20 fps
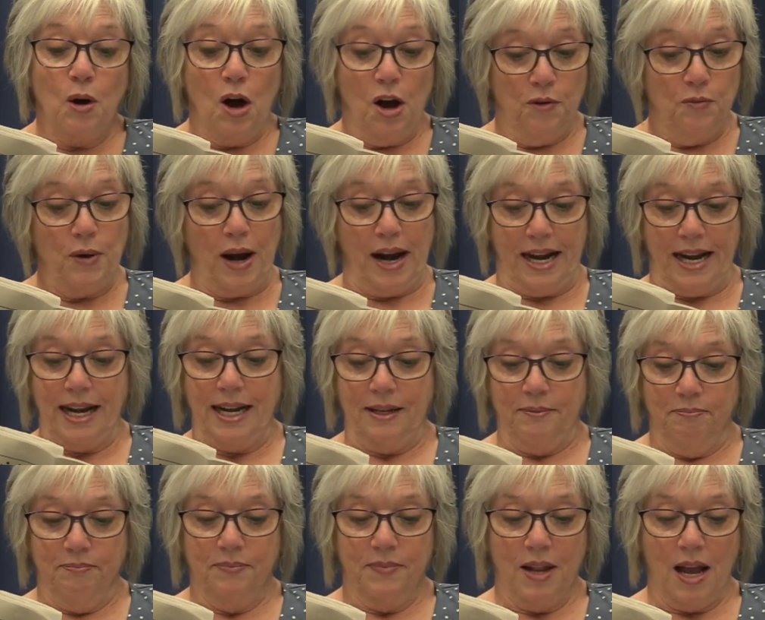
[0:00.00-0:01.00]
on writing.
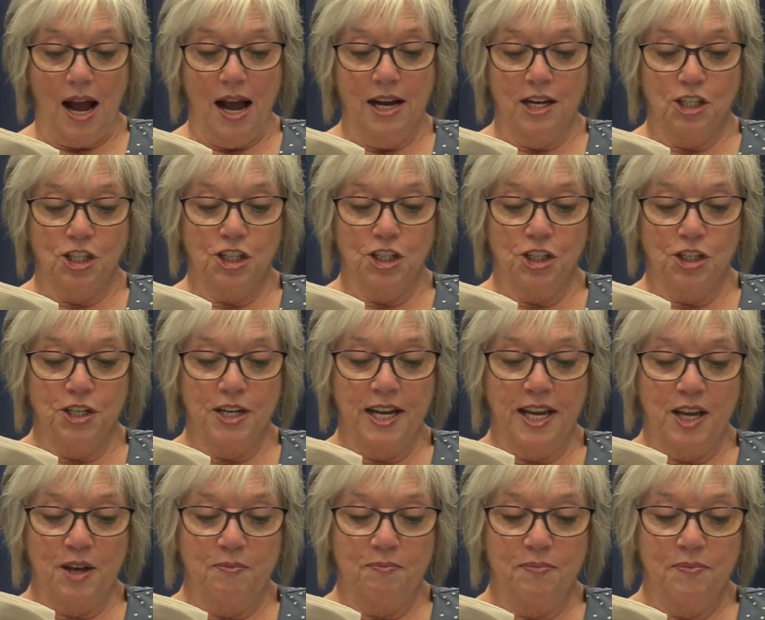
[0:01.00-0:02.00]
I assured
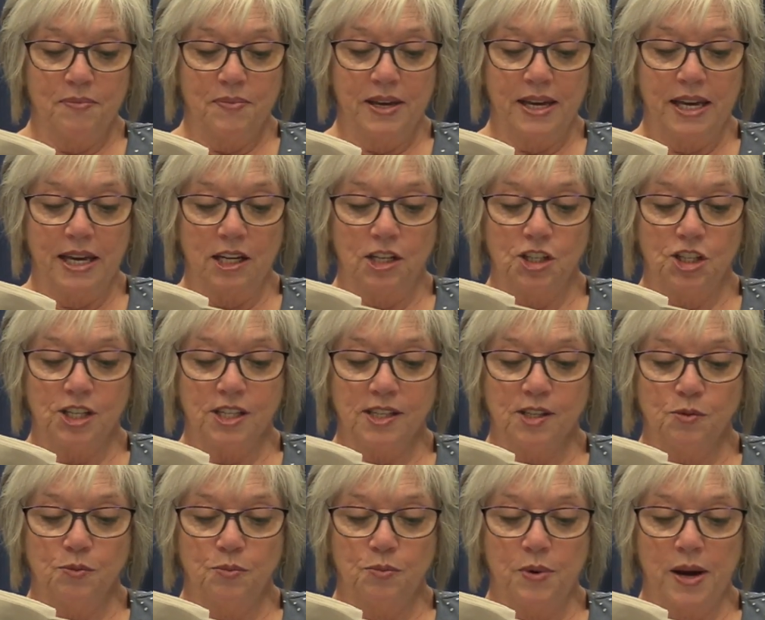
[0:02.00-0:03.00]
him he had
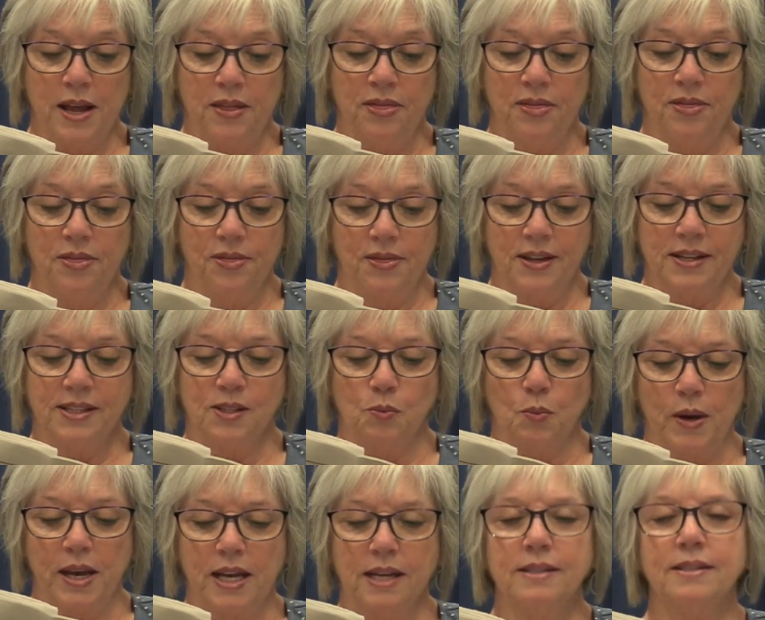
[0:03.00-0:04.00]
just written
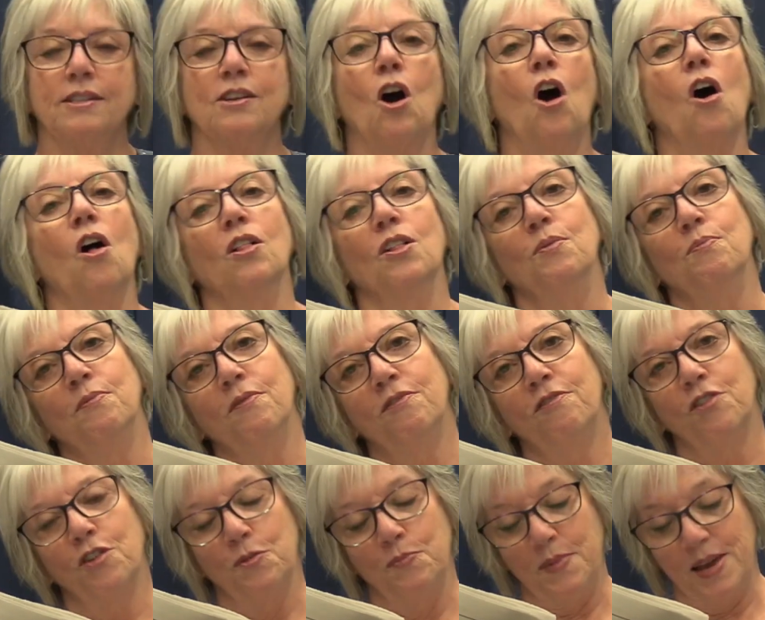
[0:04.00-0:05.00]
this week's column for